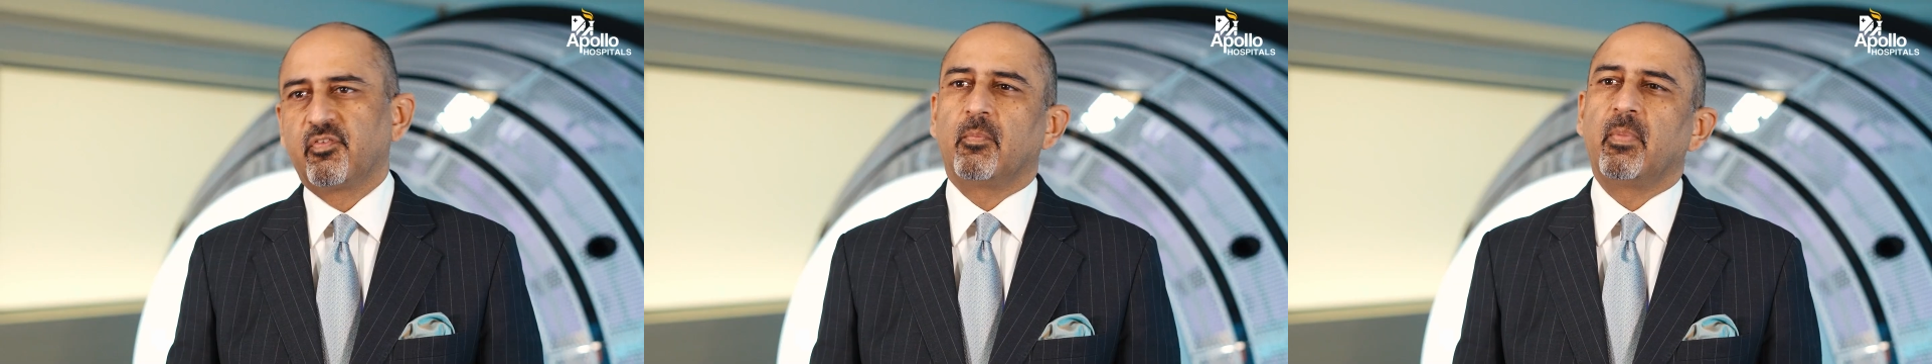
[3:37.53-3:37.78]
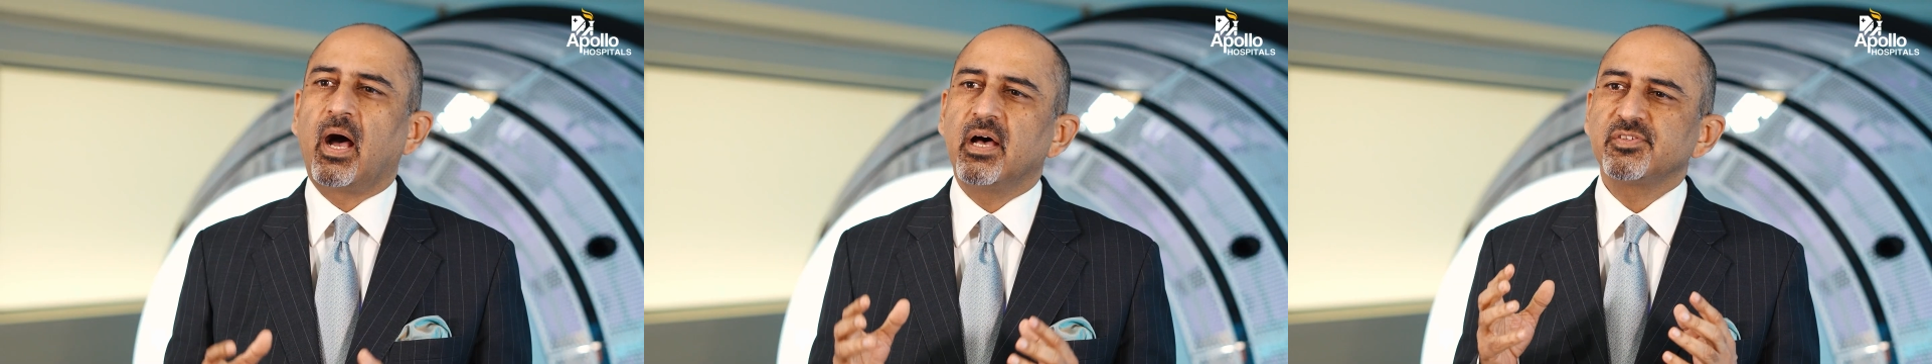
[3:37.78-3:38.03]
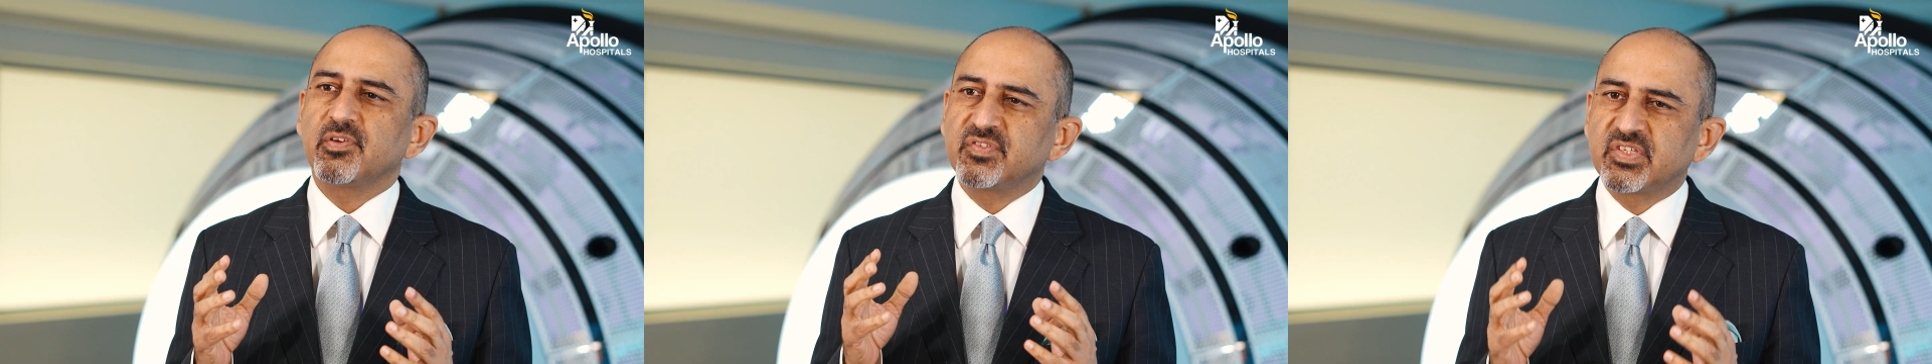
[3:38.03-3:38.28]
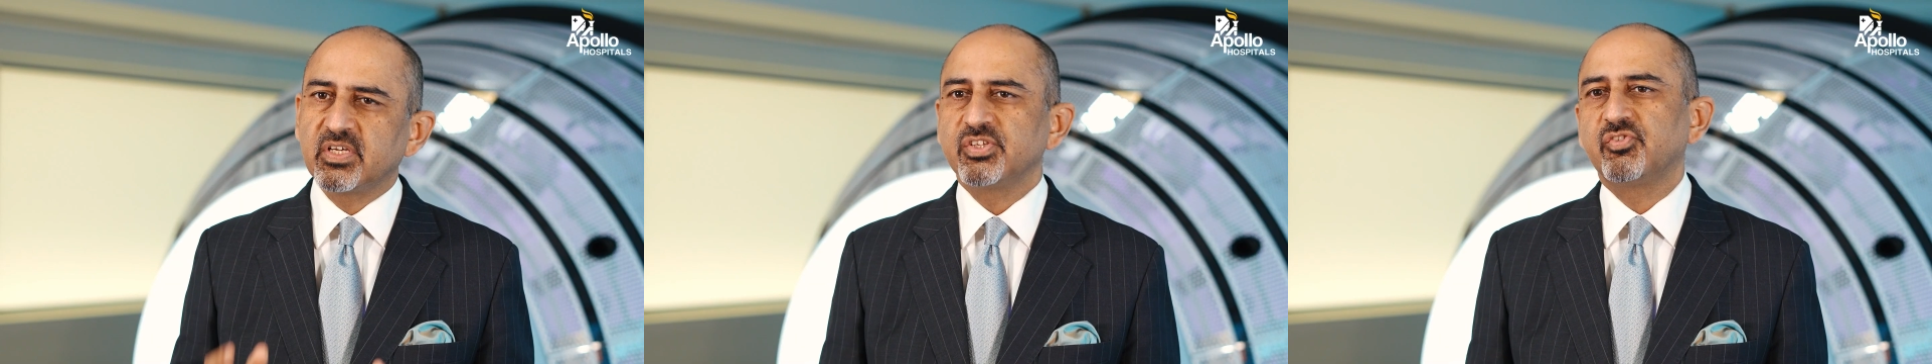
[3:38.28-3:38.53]
From hours of
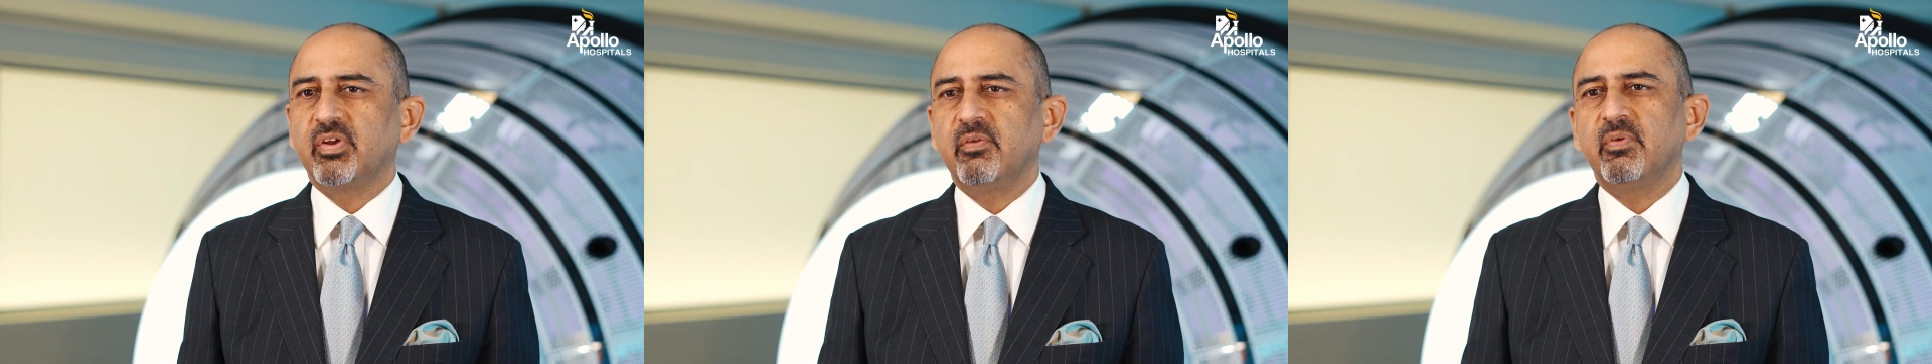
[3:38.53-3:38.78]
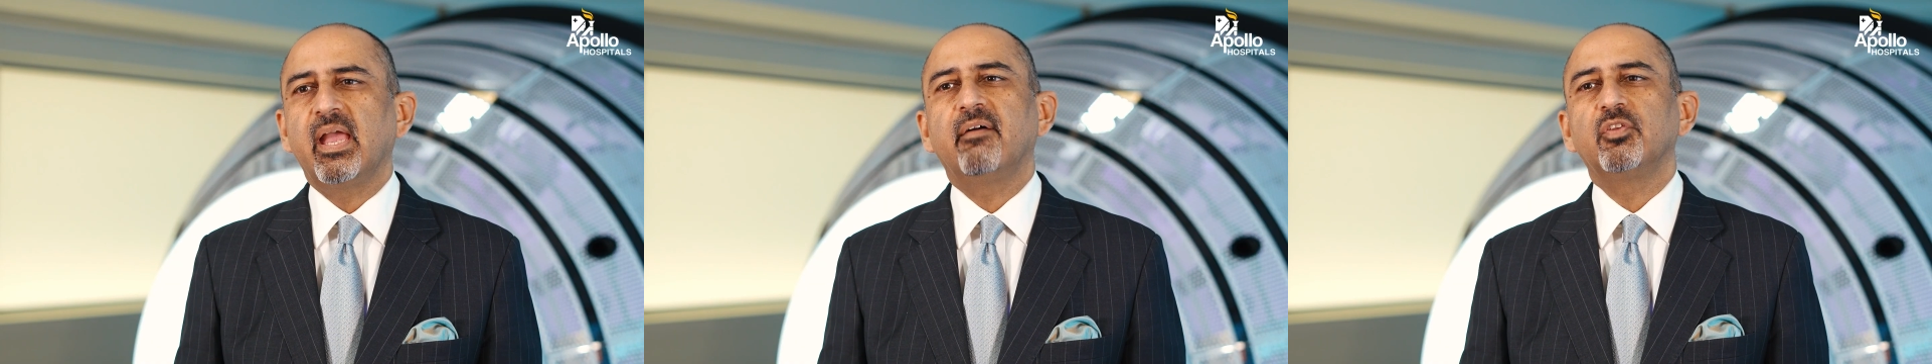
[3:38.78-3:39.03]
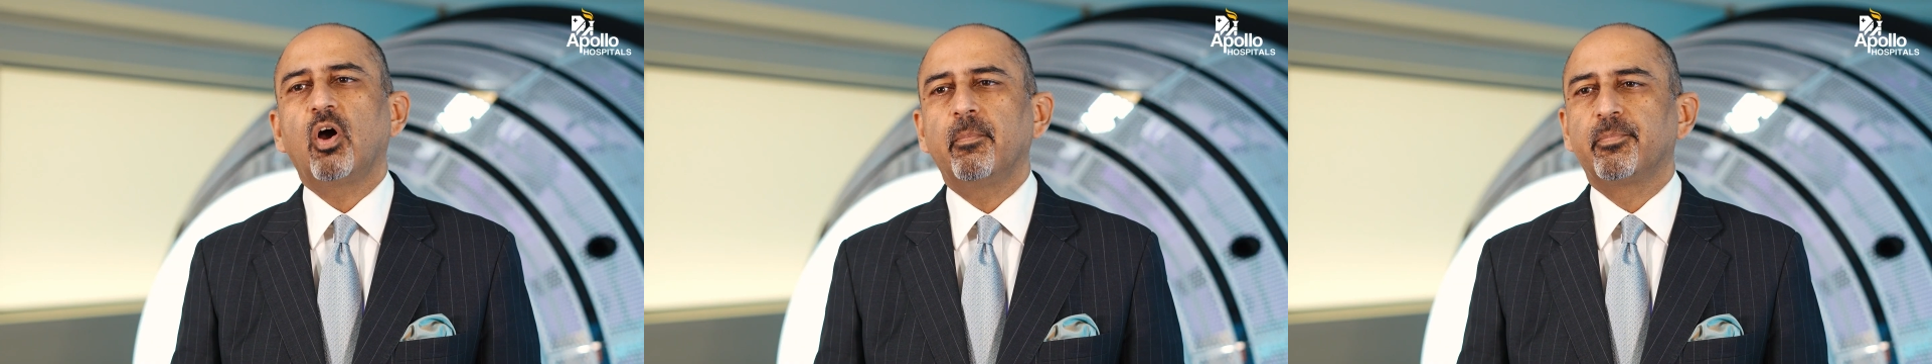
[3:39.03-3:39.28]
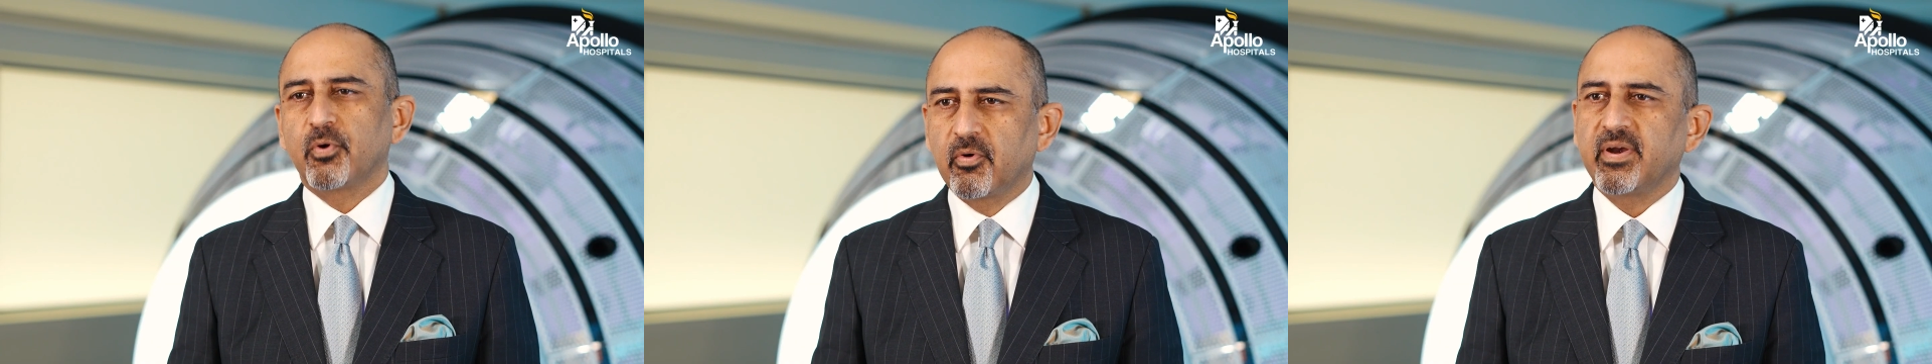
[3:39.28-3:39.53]
surgery, we have now
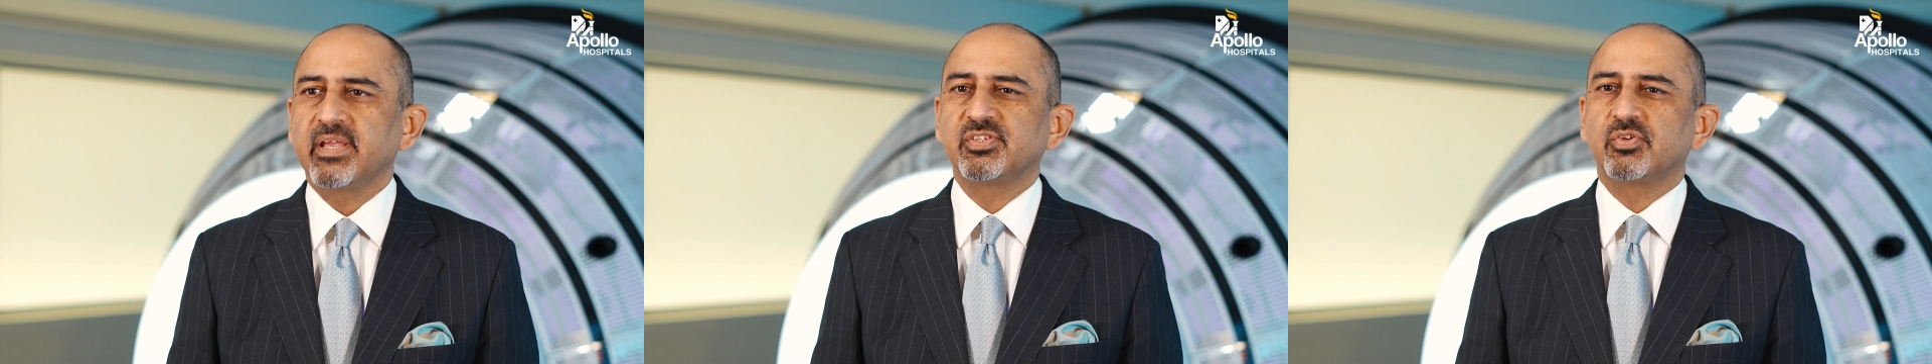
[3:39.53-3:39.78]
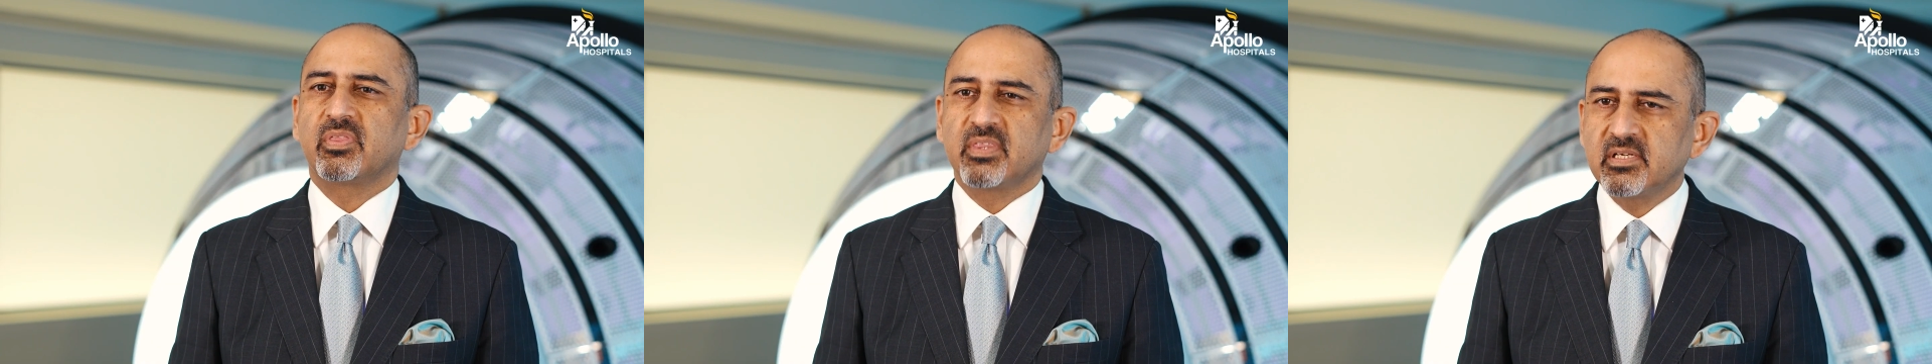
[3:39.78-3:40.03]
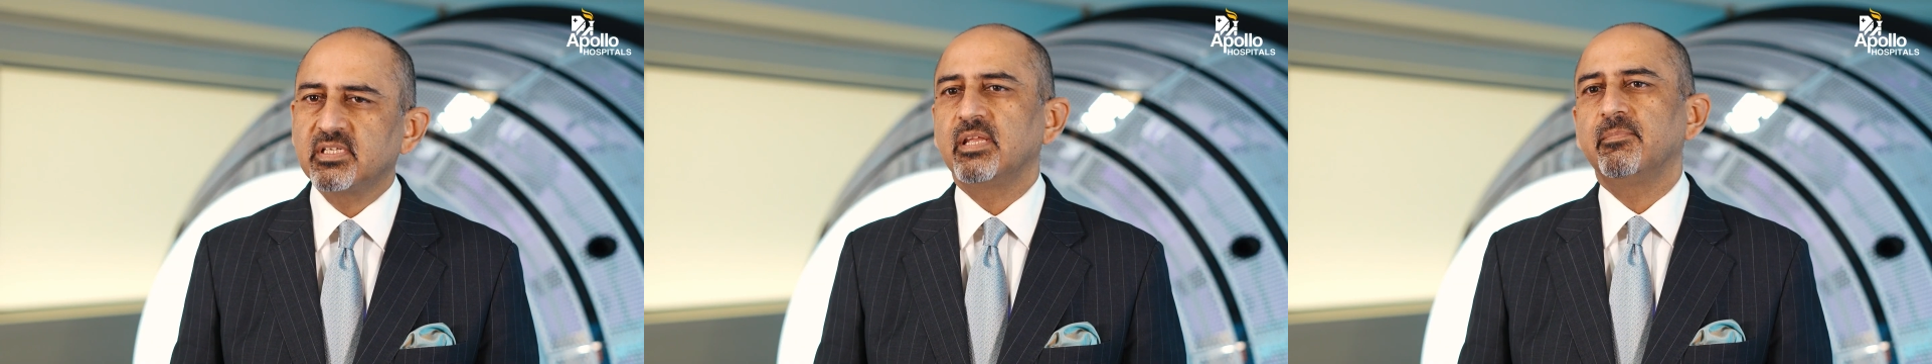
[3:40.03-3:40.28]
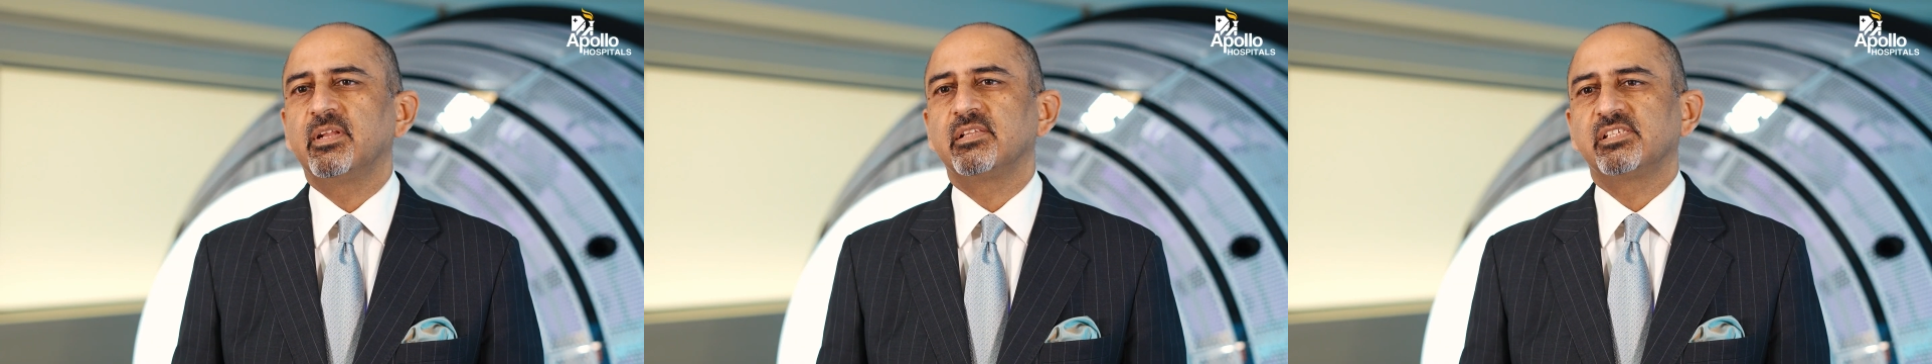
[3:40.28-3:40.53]
progressed to
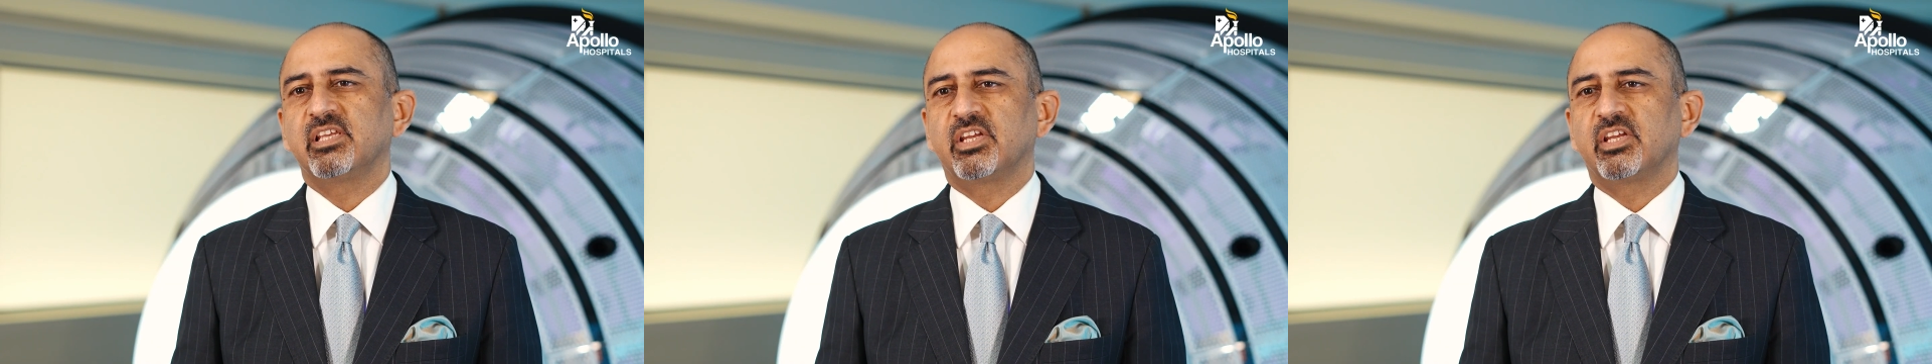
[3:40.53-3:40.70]
30-minute